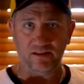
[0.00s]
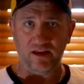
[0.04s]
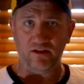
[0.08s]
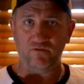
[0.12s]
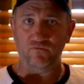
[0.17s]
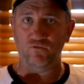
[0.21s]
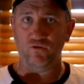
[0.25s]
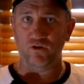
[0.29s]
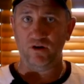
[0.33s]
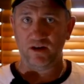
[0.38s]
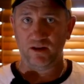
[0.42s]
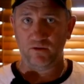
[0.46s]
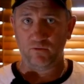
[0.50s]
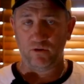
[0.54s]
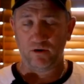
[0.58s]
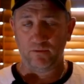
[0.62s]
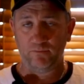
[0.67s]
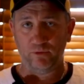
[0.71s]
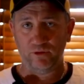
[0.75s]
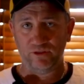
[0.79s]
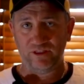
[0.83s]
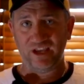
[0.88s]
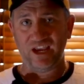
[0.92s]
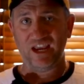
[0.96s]
they really want to
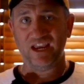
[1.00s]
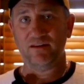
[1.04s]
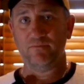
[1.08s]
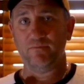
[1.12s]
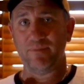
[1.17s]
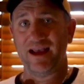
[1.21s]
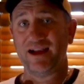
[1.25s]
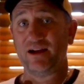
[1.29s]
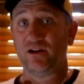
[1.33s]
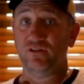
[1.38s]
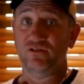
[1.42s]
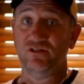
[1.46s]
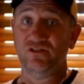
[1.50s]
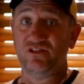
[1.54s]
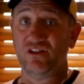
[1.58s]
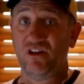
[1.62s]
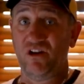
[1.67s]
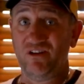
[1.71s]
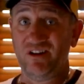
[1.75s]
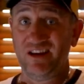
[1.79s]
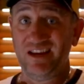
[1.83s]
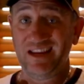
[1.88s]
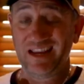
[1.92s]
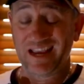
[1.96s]
put the heat back on
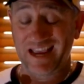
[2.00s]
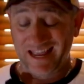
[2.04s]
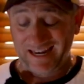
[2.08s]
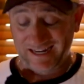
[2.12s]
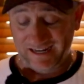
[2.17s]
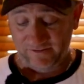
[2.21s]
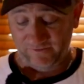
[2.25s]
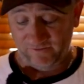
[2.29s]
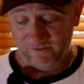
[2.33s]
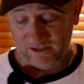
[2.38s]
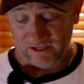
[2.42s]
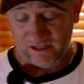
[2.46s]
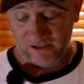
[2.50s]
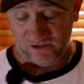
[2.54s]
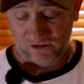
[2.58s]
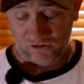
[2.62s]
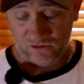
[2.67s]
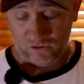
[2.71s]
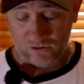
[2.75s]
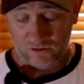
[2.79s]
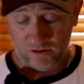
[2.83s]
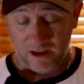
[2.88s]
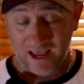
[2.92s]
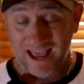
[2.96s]
Sony, and I think it's
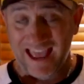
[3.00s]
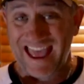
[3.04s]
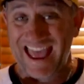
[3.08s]
good.